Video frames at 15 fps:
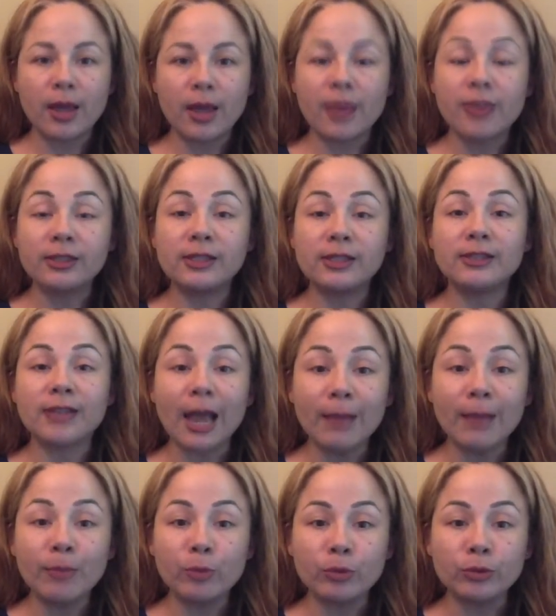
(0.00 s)
And the
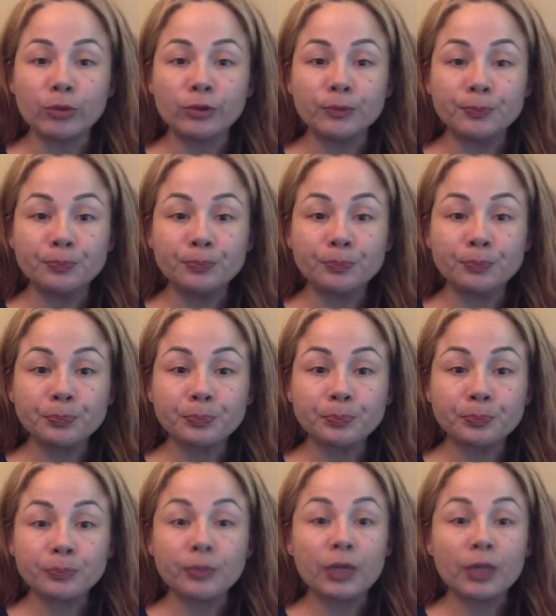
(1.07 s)
disciples,
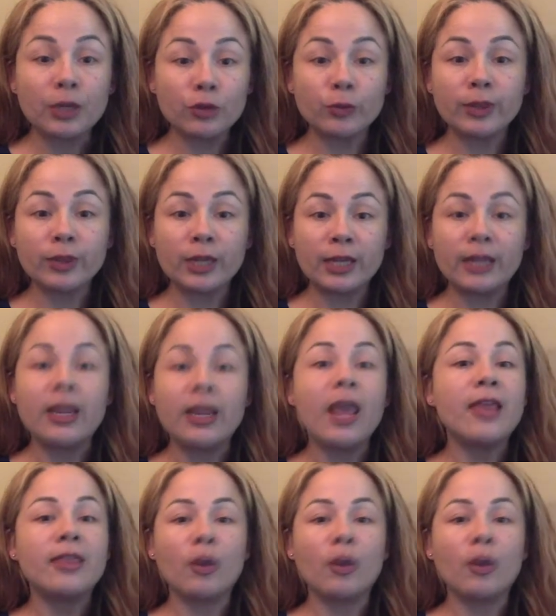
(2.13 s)
here's what they did.